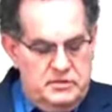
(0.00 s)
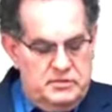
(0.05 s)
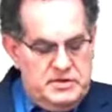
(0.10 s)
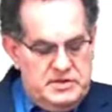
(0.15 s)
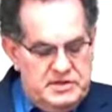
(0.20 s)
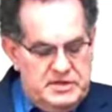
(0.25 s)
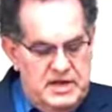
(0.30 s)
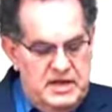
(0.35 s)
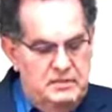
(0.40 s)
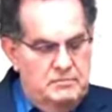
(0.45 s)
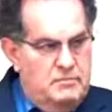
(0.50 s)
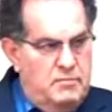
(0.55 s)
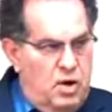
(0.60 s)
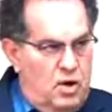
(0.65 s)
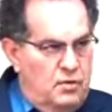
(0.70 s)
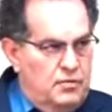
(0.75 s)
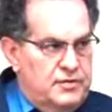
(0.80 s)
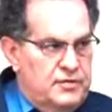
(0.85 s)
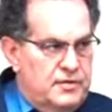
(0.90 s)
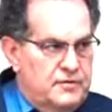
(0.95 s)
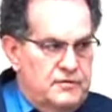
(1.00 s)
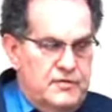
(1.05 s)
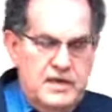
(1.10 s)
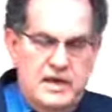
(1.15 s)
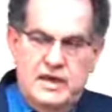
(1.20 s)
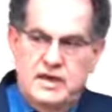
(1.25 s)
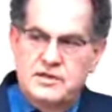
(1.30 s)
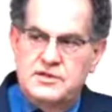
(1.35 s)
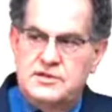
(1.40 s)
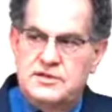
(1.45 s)
So we see both of
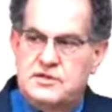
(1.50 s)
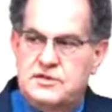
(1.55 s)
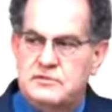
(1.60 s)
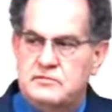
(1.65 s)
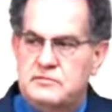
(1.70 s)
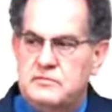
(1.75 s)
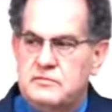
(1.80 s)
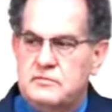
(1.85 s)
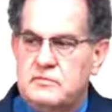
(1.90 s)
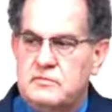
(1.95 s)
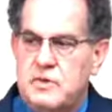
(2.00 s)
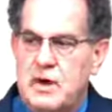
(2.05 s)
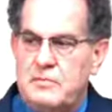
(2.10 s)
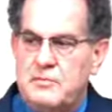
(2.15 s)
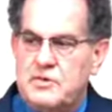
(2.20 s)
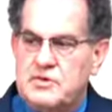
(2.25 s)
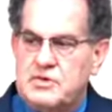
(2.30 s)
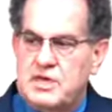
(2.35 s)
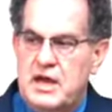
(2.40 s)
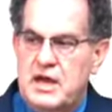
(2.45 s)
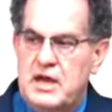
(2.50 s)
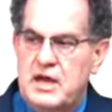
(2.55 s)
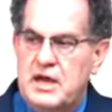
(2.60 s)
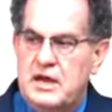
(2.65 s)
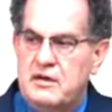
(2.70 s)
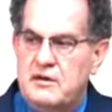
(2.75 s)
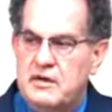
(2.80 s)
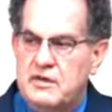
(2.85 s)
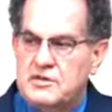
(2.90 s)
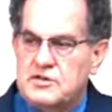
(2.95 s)
these represented
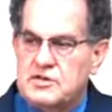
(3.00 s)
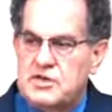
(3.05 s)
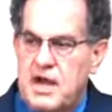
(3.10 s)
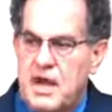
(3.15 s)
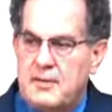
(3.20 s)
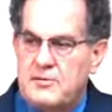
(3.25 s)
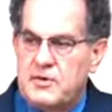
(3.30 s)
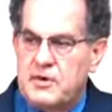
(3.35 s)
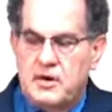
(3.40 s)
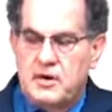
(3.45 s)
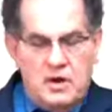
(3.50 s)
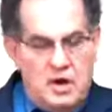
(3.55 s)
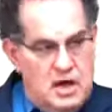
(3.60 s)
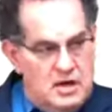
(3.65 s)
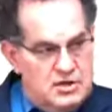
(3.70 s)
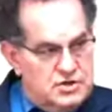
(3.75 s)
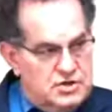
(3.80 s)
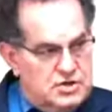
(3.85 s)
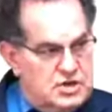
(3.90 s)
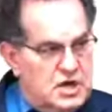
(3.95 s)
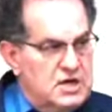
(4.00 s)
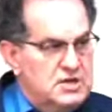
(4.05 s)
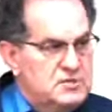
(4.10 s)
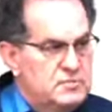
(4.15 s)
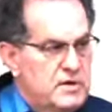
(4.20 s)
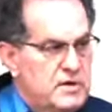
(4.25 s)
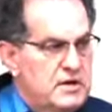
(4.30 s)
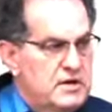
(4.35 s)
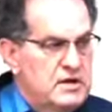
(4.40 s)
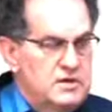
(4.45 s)
here in this chapter God's
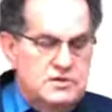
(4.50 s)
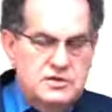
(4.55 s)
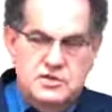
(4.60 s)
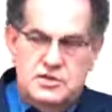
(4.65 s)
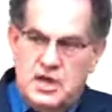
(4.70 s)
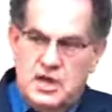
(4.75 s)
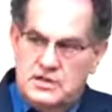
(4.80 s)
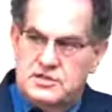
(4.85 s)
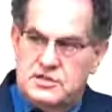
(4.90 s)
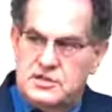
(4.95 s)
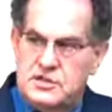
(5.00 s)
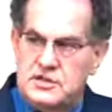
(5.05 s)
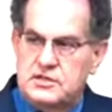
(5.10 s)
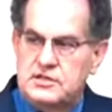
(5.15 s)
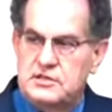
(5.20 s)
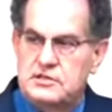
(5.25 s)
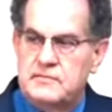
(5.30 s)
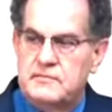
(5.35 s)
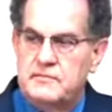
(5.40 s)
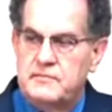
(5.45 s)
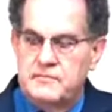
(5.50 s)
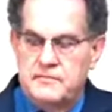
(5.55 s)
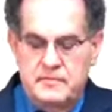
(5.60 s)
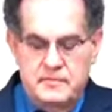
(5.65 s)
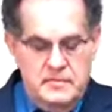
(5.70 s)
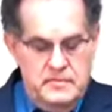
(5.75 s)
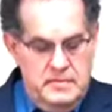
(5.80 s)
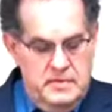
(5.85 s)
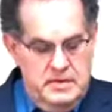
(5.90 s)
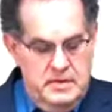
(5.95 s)
judgment, His justice,
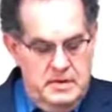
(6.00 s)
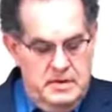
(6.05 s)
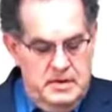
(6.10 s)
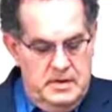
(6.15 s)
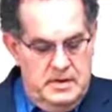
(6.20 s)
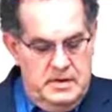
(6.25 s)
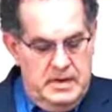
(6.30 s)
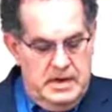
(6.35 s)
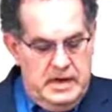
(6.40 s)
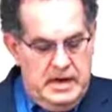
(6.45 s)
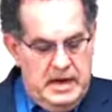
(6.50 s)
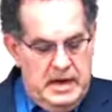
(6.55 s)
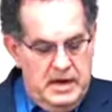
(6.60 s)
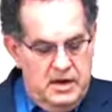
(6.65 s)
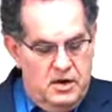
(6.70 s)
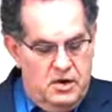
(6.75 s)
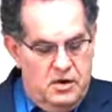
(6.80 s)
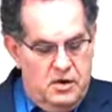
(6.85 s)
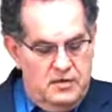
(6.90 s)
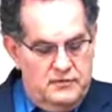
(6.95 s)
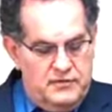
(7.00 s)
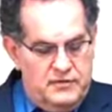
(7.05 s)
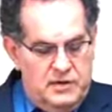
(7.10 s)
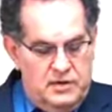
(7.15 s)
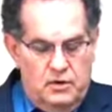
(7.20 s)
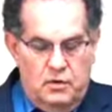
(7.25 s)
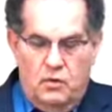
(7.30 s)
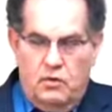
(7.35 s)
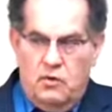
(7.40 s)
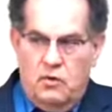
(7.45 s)
and I know if the
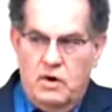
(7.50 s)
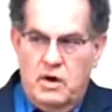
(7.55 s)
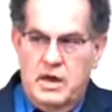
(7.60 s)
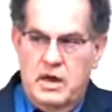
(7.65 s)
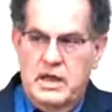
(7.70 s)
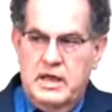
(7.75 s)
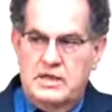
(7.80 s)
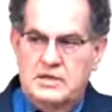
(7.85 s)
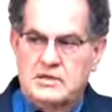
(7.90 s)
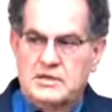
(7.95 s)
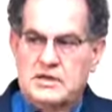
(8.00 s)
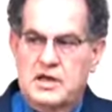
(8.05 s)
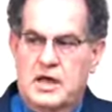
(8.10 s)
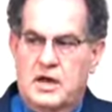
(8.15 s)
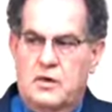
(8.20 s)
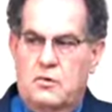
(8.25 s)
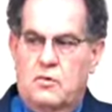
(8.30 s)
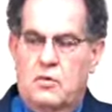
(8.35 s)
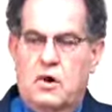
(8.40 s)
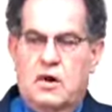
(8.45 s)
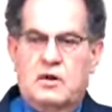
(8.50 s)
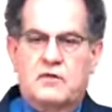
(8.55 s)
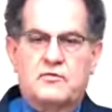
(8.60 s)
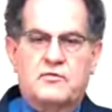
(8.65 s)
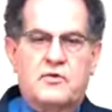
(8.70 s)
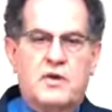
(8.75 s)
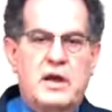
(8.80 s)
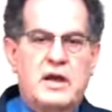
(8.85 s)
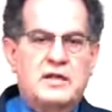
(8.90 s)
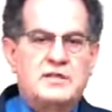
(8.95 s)
Lord has done a work
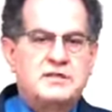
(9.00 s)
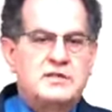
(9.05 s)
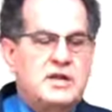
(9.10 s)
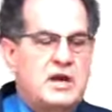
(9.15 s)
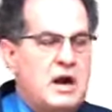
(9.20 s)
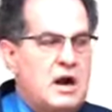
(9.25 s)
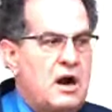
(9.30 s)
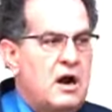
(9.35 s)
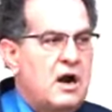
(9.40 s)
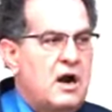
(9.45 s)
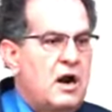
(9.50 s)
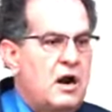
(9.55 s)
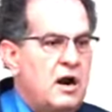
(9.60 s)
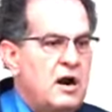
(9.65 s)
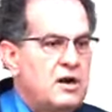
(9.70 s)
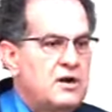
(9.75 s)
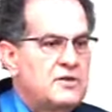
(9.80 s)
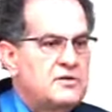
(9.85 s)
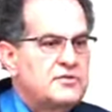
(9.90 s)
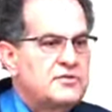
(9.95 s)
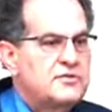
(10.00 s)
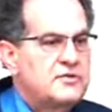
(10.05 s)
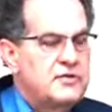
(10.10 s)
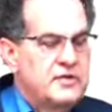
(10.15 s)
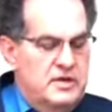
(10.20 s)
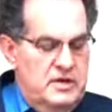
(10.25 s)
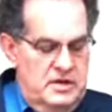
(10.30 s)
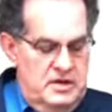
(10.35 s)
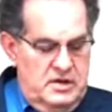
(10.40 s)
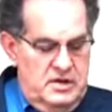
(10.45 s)
of grace in our
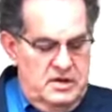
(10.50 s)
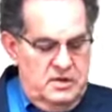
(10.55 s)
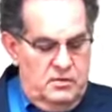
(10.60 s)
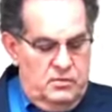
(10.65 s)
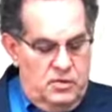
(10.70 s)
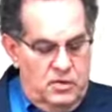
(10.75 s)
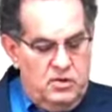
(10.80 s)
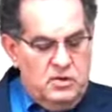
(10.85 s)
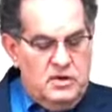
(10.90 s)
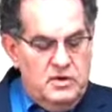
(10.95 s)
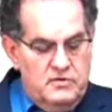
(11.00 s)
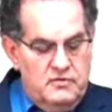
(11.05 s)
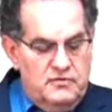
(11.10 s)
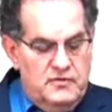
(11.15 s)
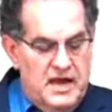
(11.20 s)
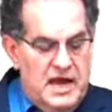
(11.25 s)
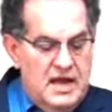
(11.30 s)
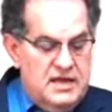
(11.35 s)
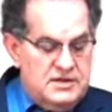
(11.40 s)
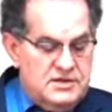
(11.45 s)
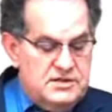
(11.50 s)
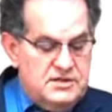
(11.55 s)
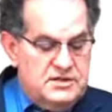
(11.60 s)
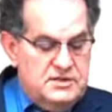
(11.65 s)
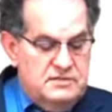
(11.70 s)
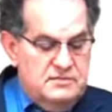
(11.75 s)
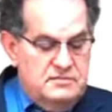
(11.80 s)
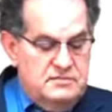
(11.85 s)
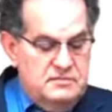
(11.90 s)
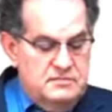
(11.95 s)
hearts, we'll
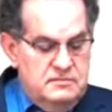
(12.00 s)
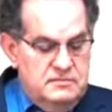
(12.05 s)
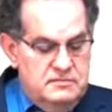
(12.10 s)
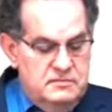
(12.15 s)
confess